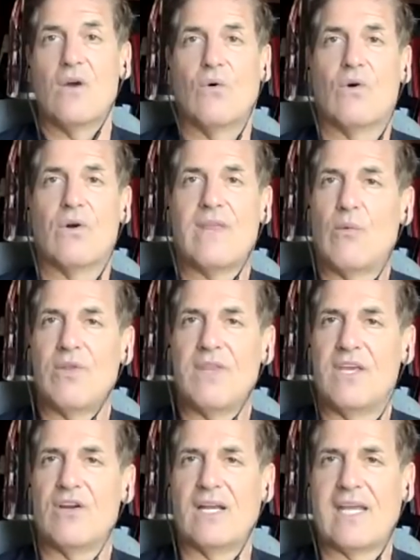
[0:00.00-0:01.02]
Or then when the
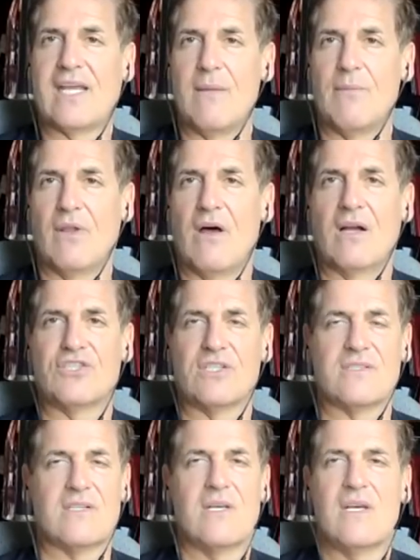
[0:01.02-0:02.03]
internet came along,
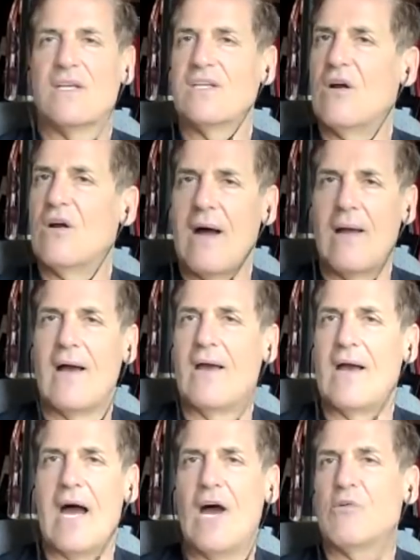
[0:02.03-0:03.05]
just,
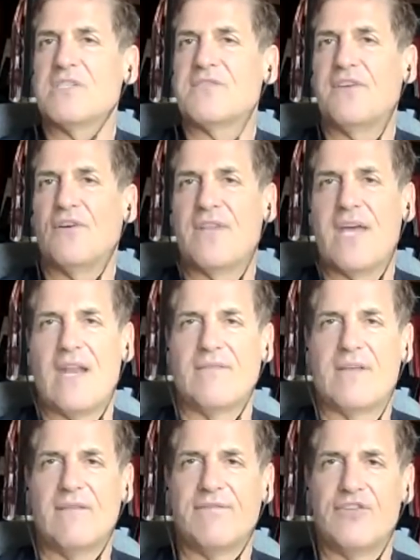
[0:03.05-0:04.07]
I always feel that
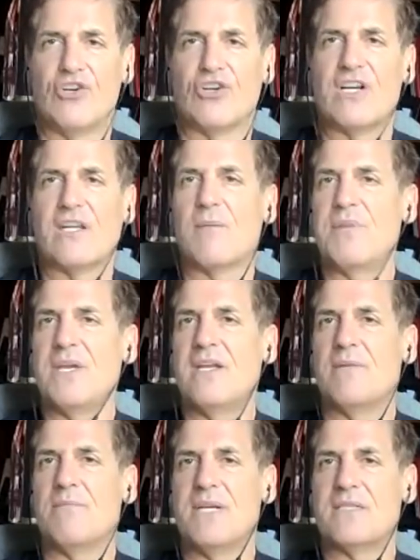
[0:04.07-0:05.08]
if you're going to compete
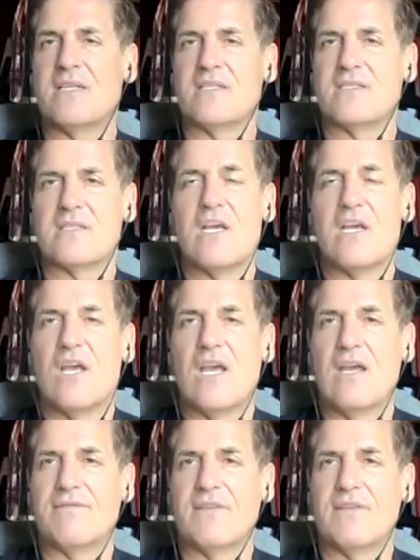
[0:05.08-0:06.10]
in business,
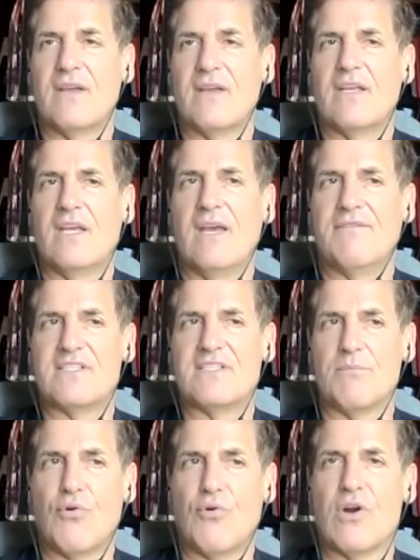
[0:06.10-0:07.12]
if if it's
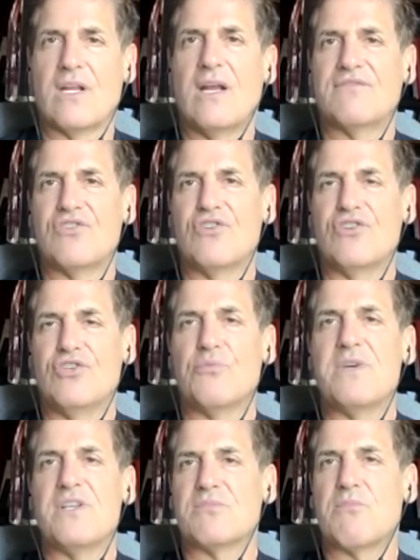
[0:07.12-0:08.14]
important enough to you, you'll
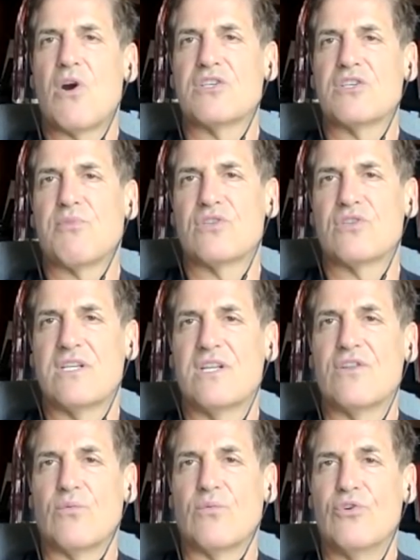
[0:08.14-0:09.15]
be the smartest person
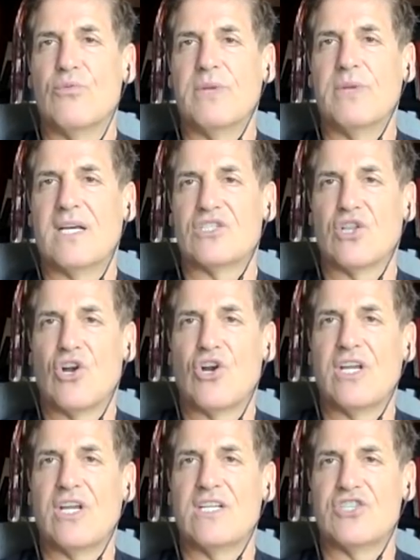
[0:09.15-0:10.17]
in the room, because
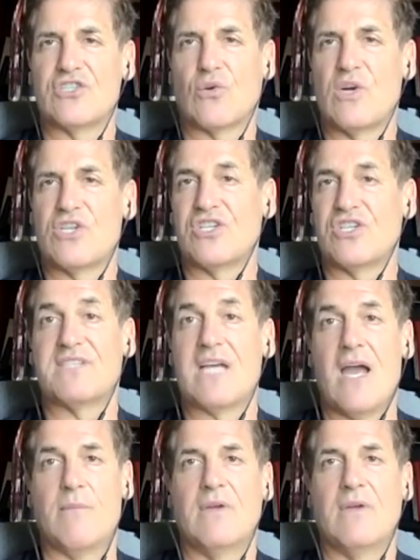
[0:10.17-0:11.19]
learning is just a question of
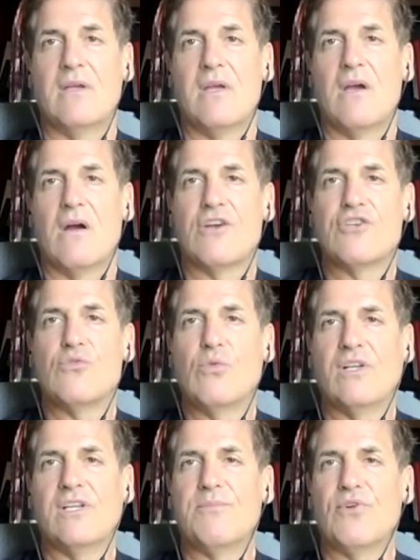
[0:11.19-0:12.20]
time. Are you
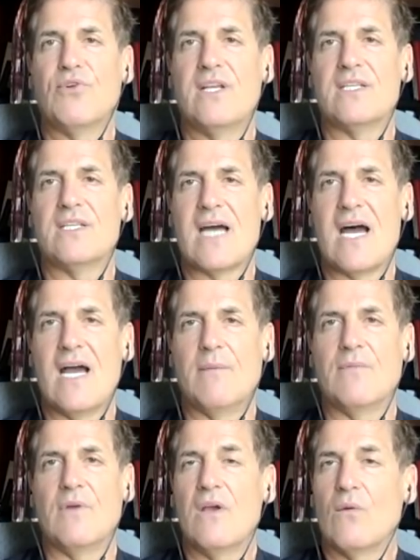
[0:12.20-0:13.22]
willing to put in the
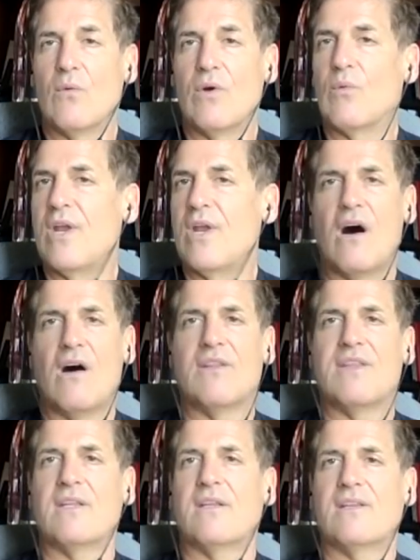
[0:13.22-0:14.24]
time when
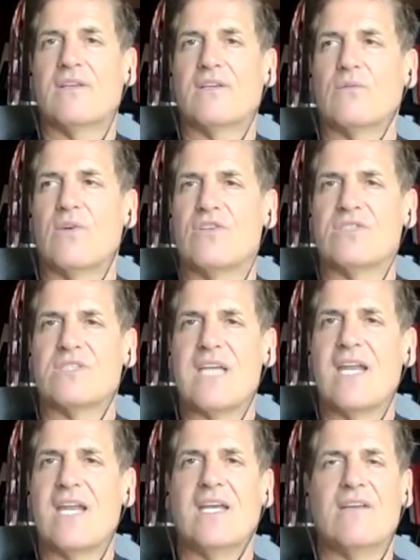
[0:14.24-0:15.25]
when there's
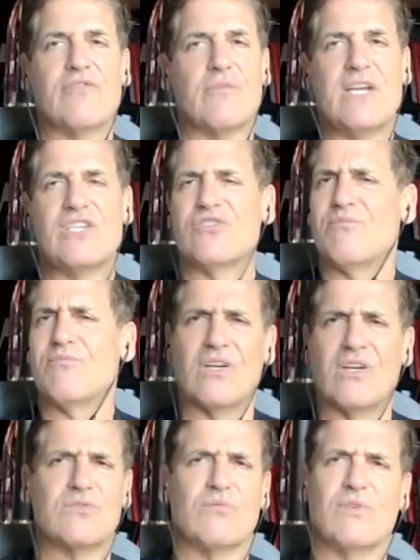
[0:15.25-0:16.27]
data, information,
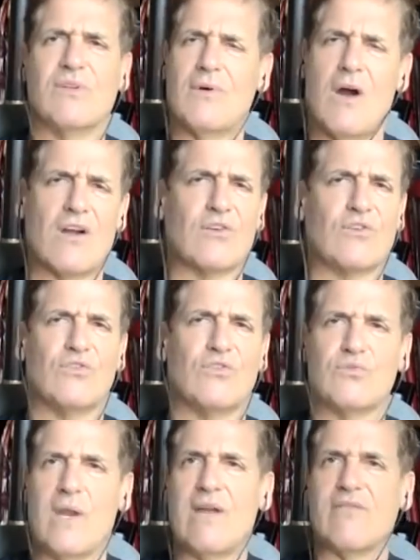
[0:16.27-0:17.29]
books, articles,
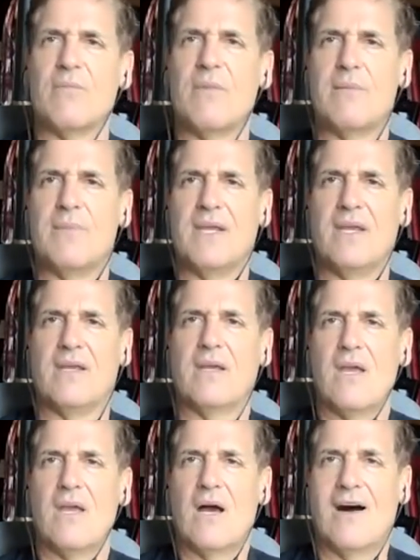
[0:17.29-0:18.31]
whatever it may be,
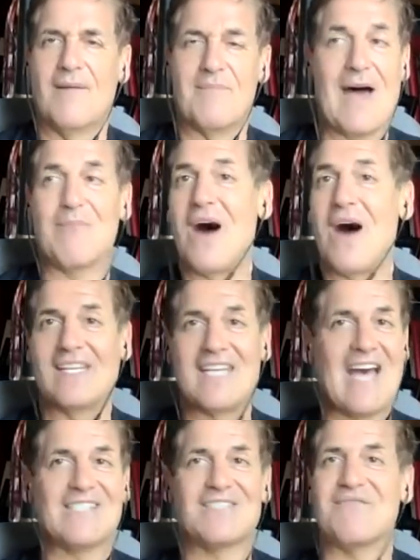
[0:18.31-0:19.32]
now
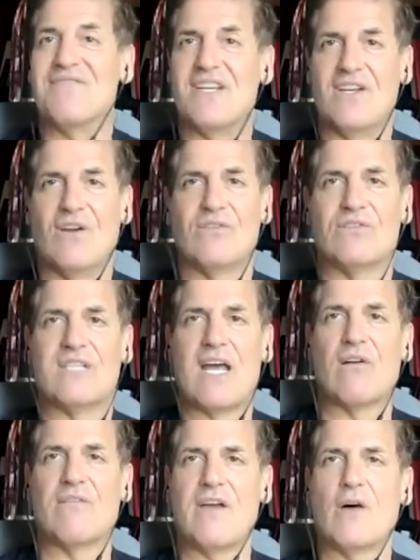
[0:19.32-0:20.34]
podcasts and videos that
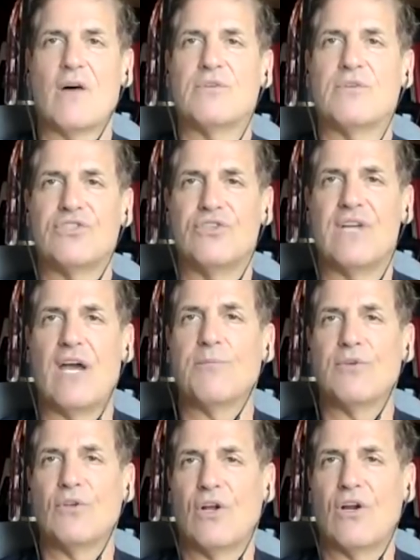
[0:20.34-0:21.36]
are available to you to help
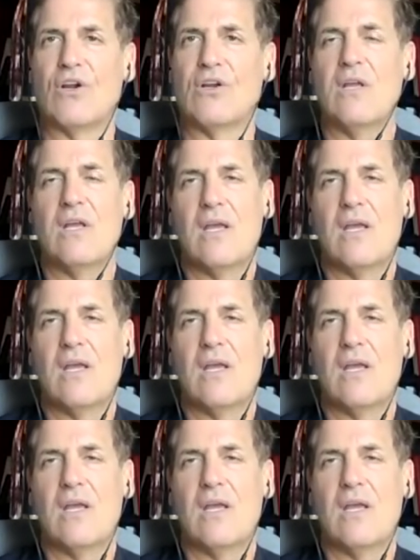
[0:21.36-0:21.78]
you learn.